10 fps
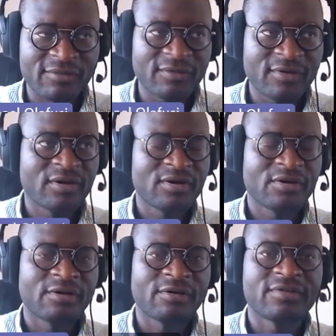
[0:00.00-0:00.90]
of
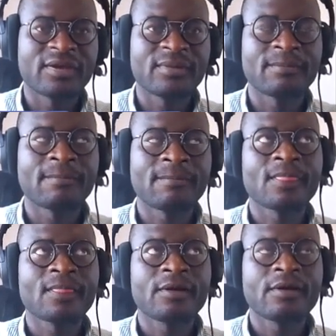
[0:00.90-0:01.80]
um
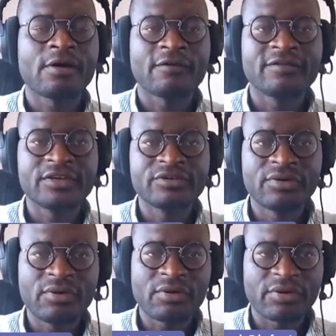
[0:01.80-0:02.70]
of the
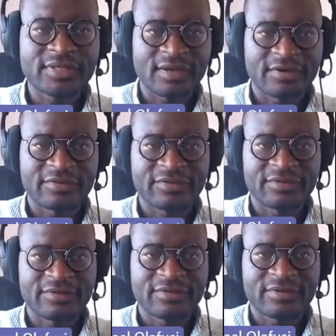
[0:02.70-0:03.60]
row context,